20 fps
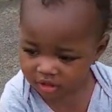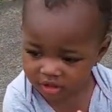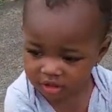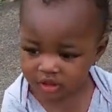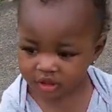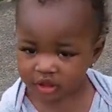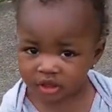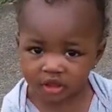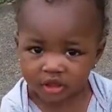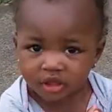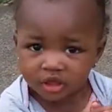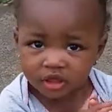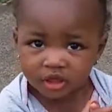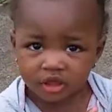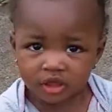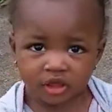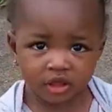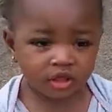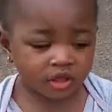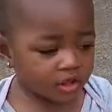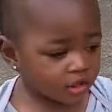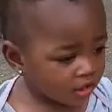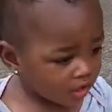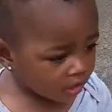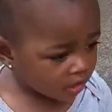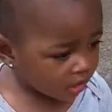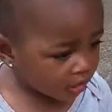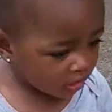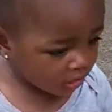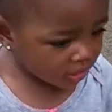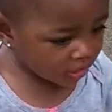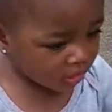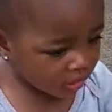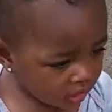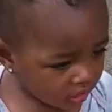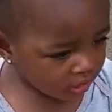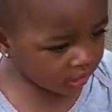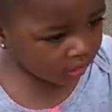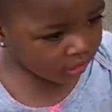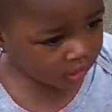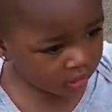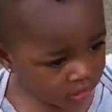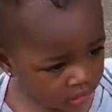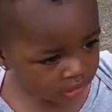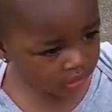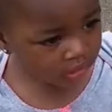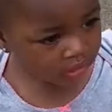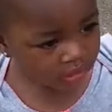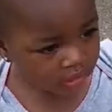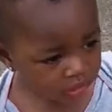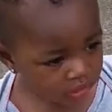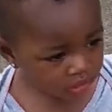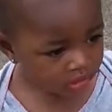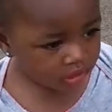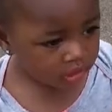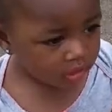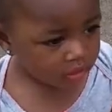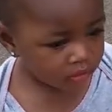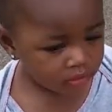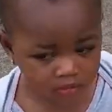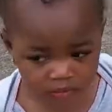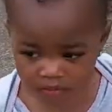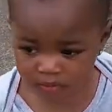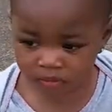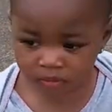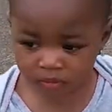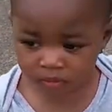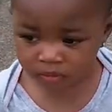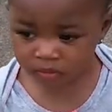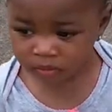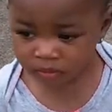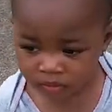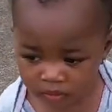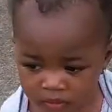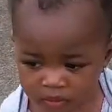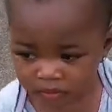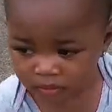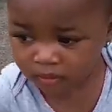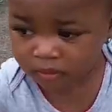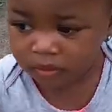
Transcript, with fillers: Nivea, go, Nivea, go, Nivea, go, go, go,